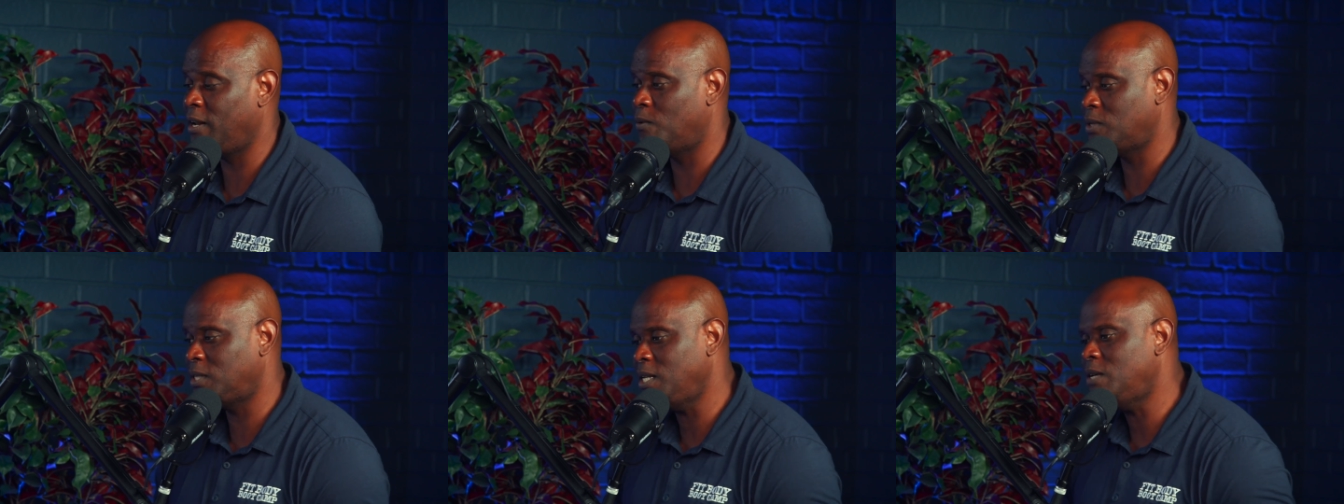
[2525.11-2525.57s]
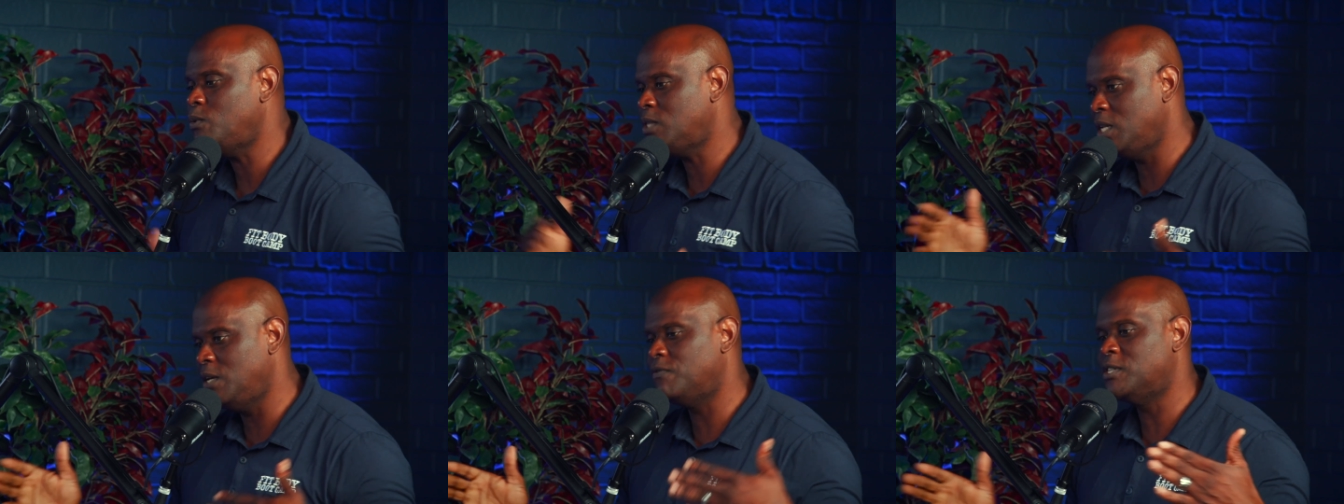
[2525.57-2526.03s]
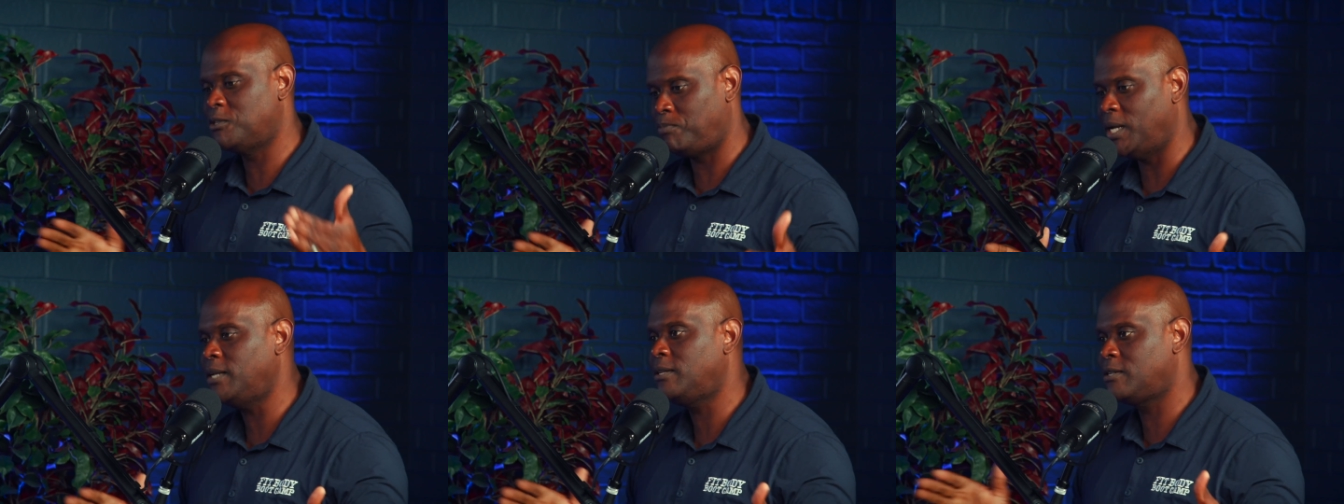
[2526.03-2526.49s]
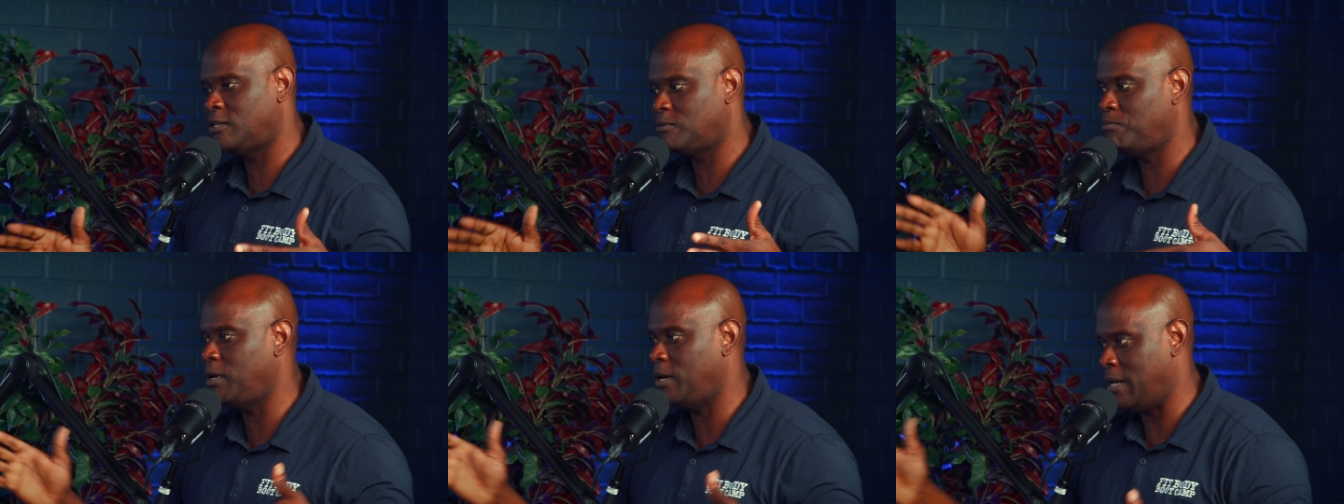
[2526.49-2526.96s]
It wasn't it wasn't even split because
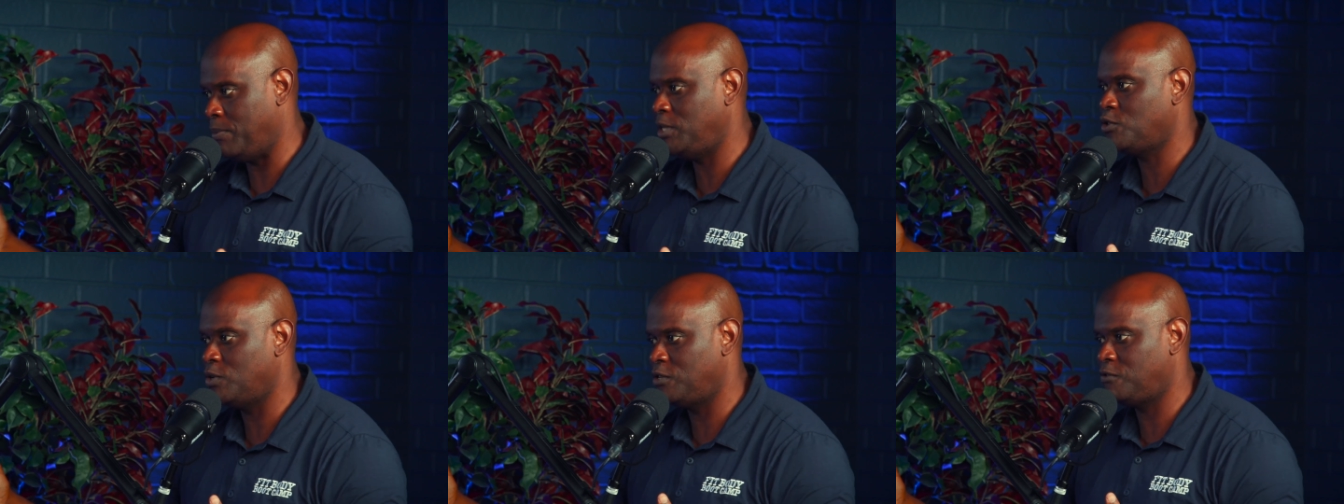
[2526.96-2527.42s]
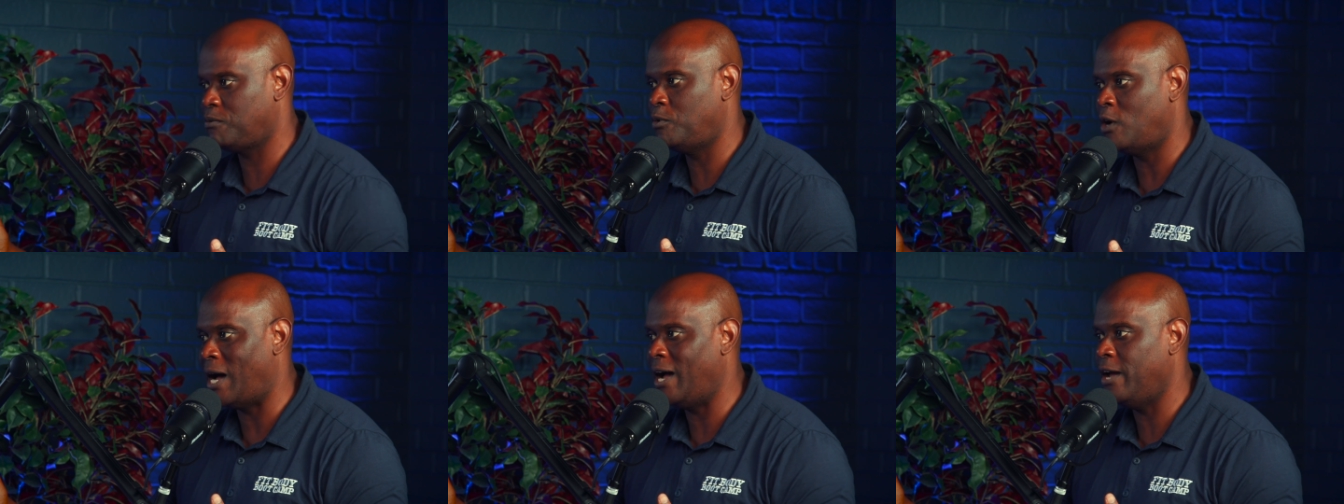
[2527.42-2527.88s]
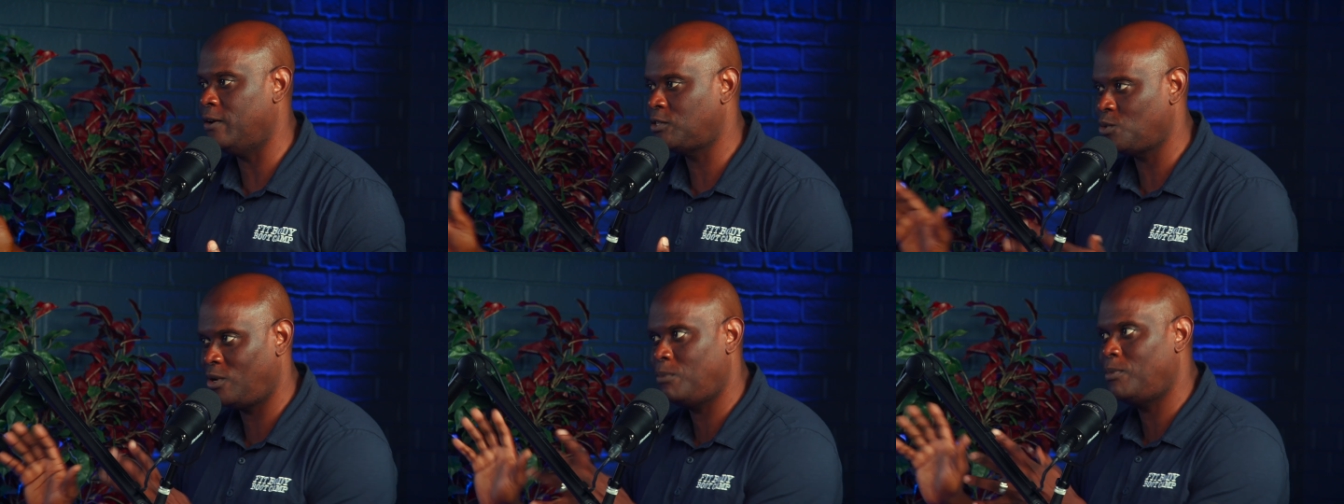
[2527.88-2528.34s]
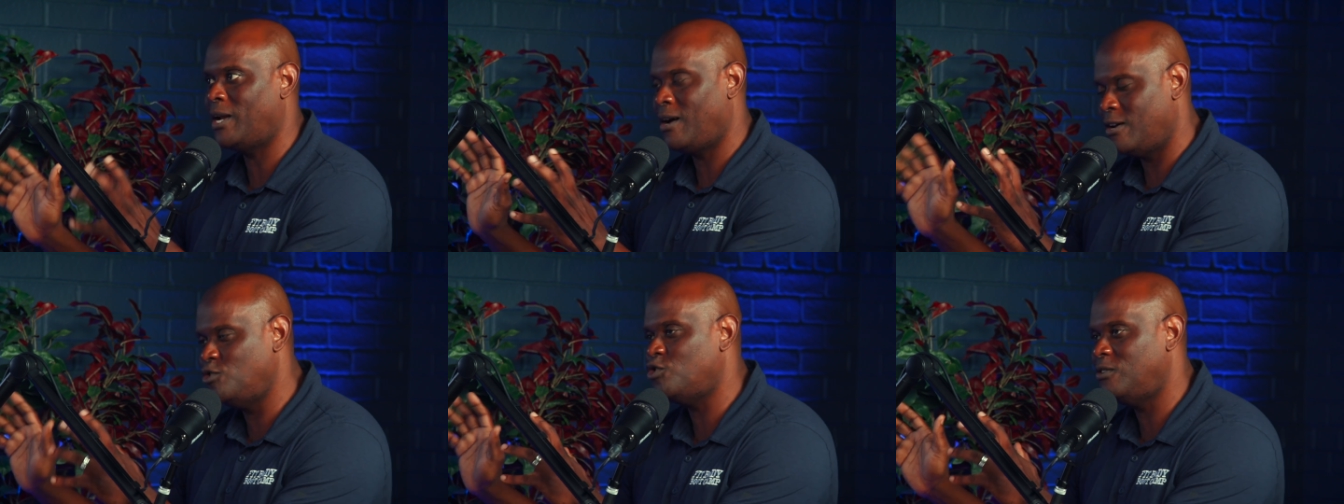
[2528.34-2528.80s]
Abby's originally from Ohio, so we had about
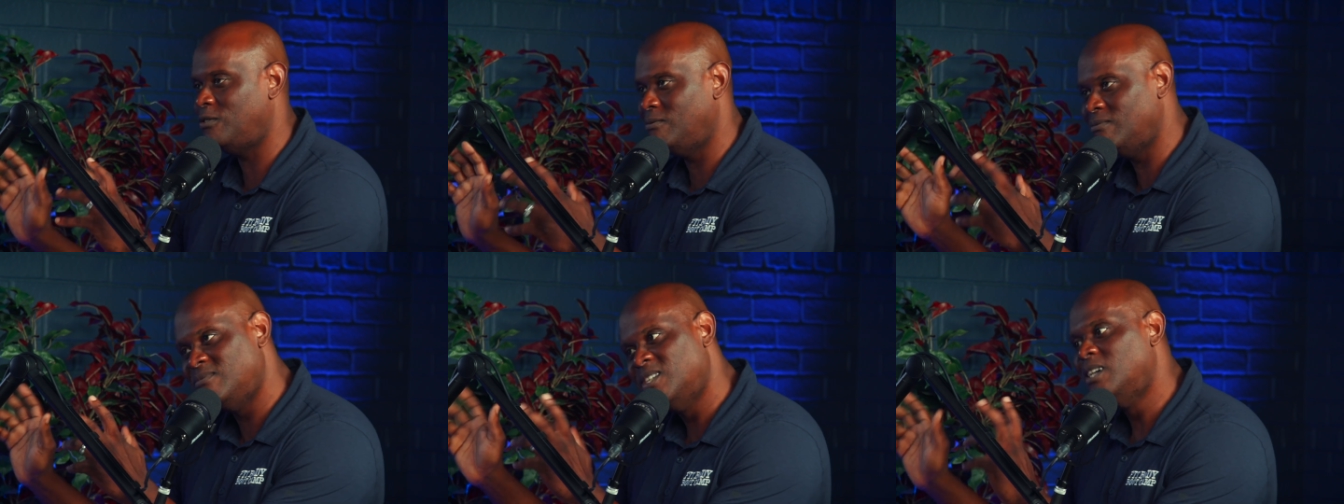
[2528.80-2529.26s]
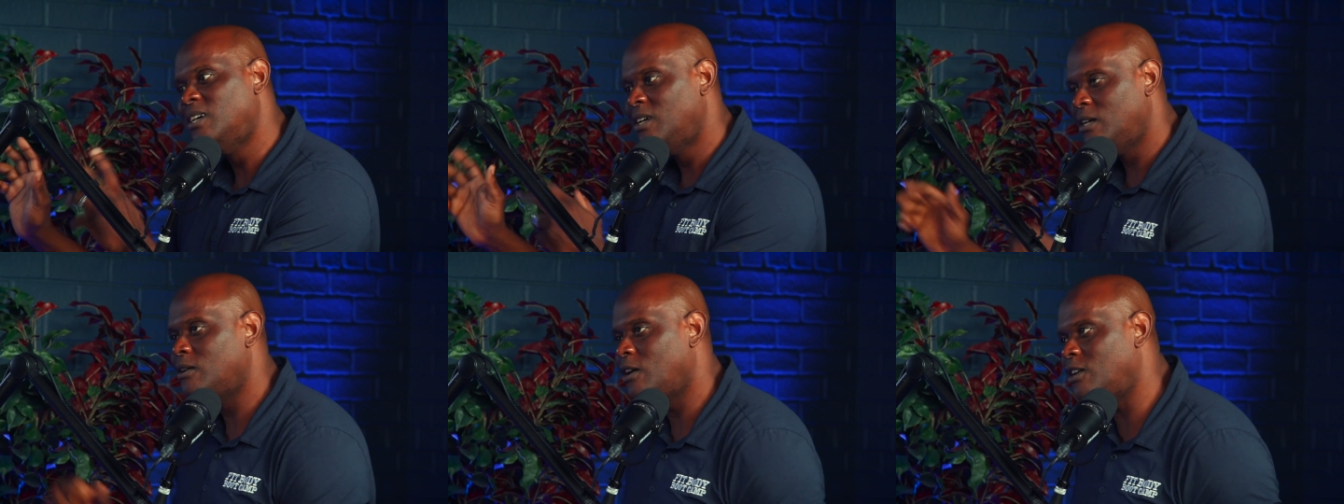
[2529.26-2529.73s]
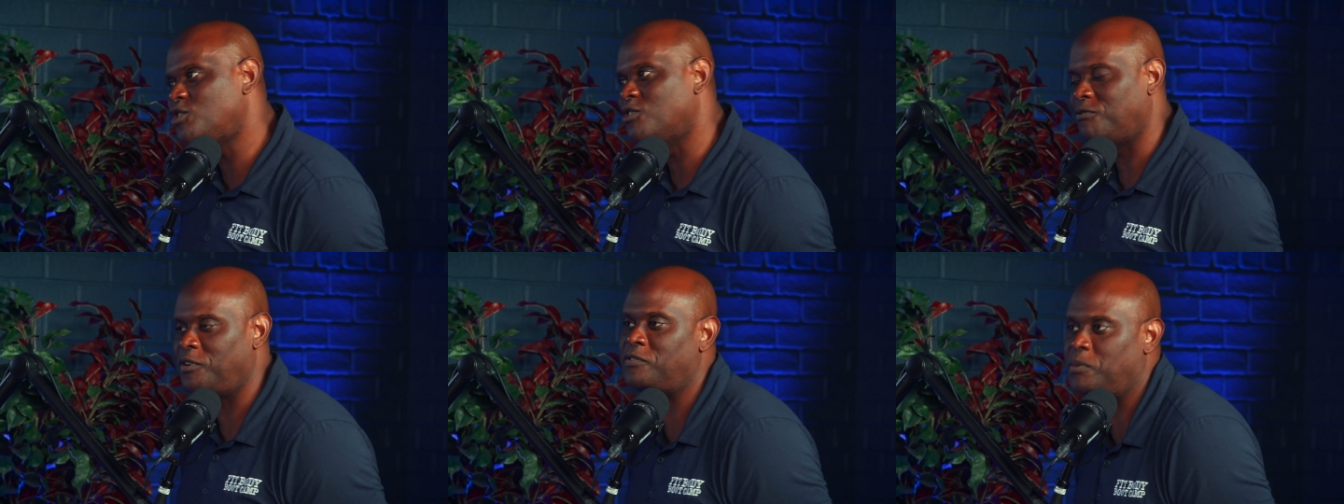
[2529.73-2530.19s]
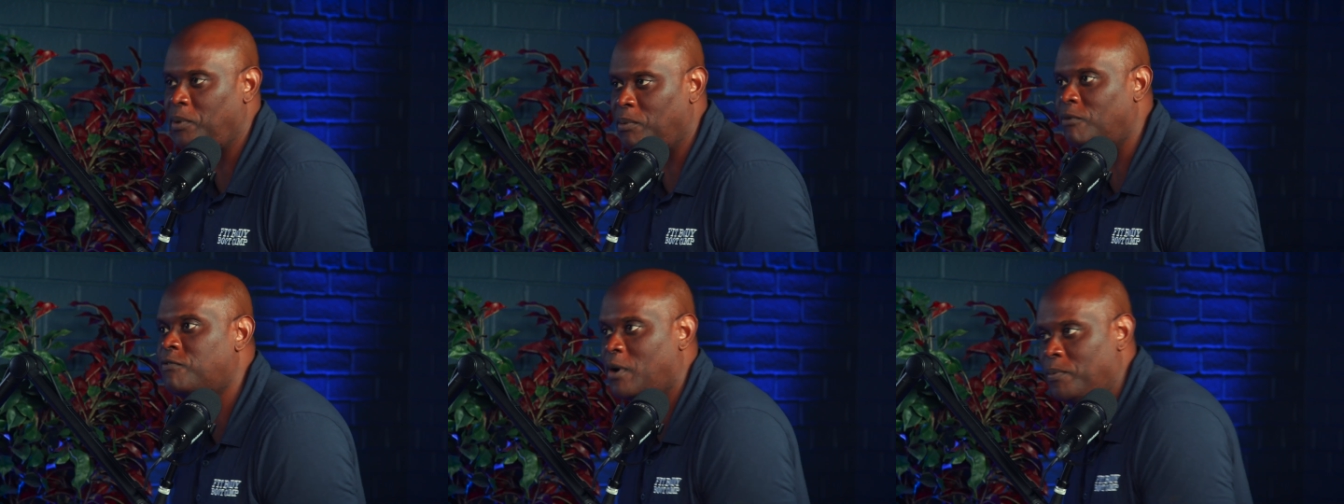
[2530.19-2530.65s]
100, 150
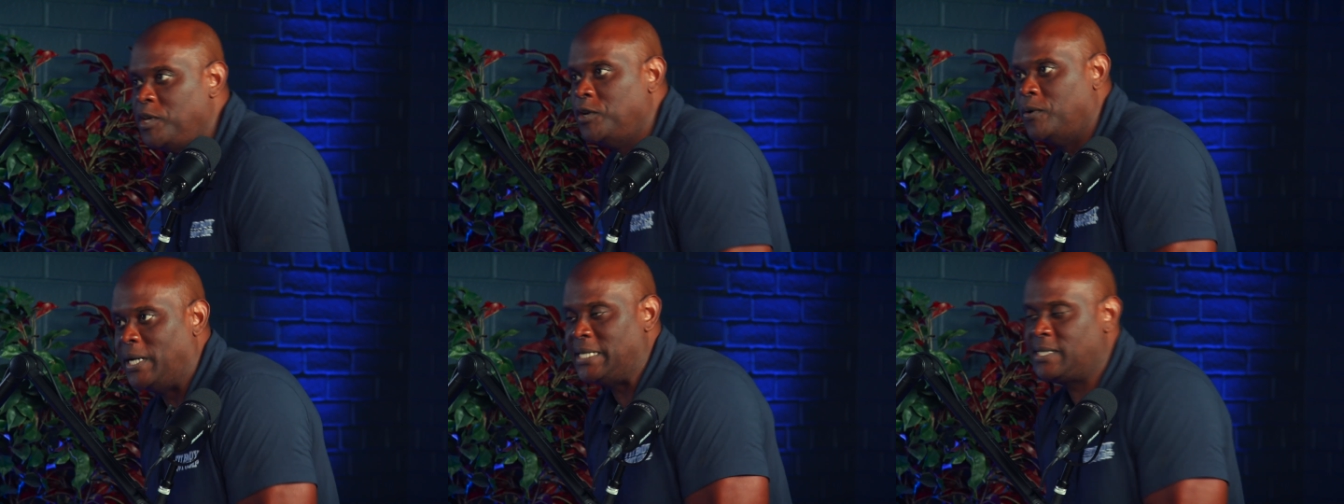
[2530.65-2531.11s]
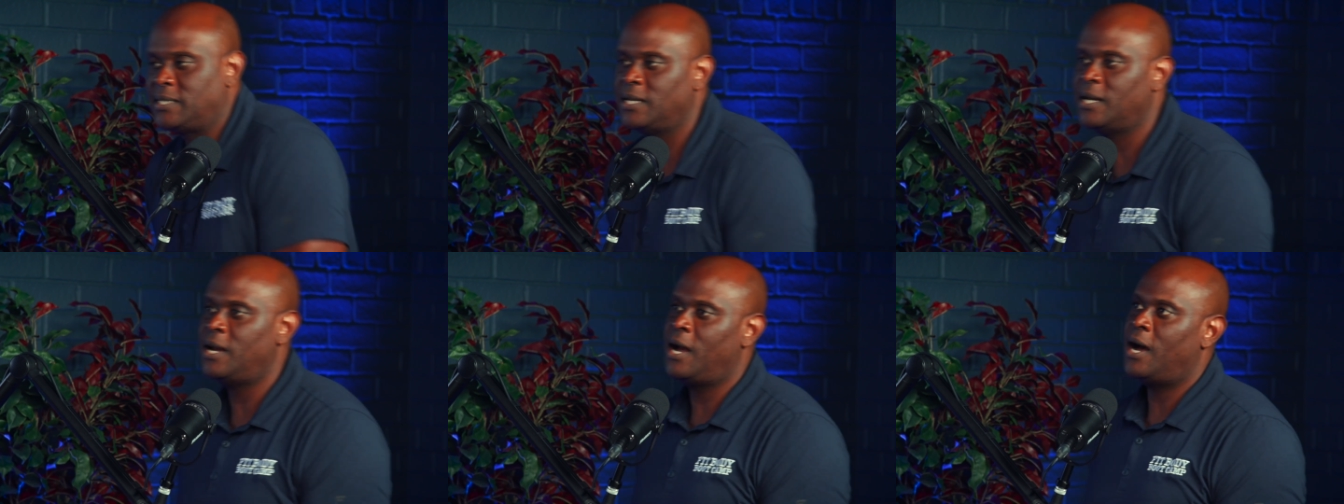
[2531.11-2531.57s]
people from the U.S. Yep.